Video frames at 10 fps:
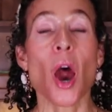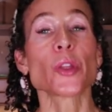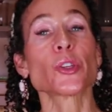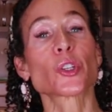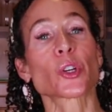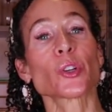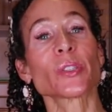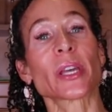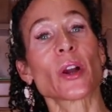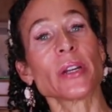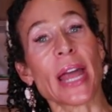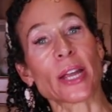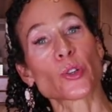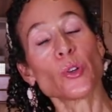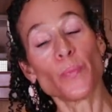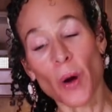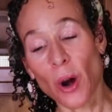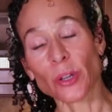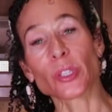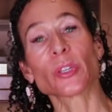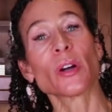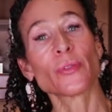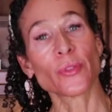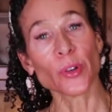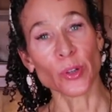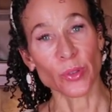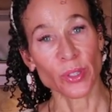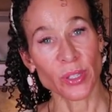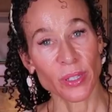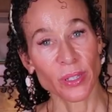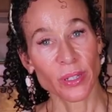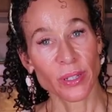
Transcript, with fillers: are the sugars that are natural parts of fruits.